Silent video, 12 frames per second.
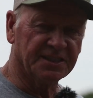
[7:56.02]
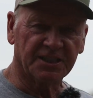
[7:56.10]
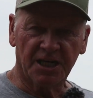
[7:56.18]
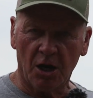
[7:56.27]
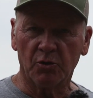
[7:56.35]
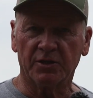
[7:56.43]
that's
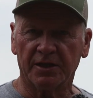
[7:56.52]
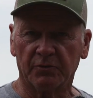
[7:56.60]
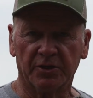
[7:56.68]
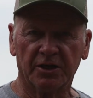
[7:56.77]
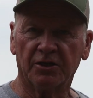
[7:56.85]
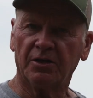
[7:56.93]
coated
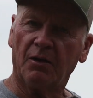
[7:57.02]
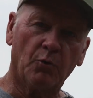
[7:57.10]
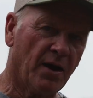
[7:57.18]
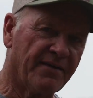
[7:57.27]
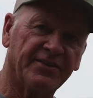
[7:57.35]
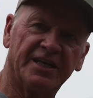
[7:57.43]
on here. I
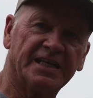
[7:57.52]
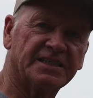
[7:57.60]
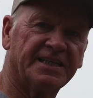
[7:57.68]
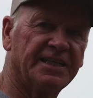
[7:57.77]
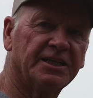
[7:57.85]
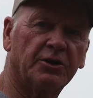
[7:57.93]
won't have to
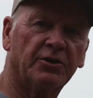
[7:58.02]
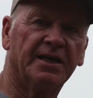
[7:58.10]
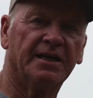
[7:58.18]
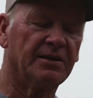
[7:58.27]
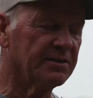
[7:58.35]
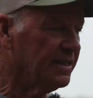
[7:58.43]
disc it in the
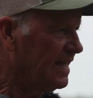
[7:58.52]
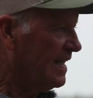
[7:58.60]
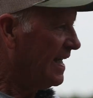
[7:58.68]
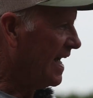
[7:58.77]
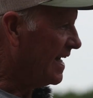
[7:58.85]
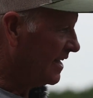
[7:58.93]
ground.
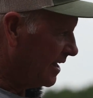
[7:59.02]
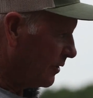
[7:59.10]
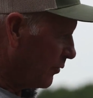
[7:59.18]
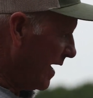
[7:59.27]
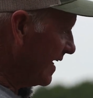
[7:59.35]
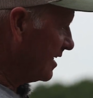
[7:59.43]
And then
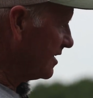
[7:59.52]
the rain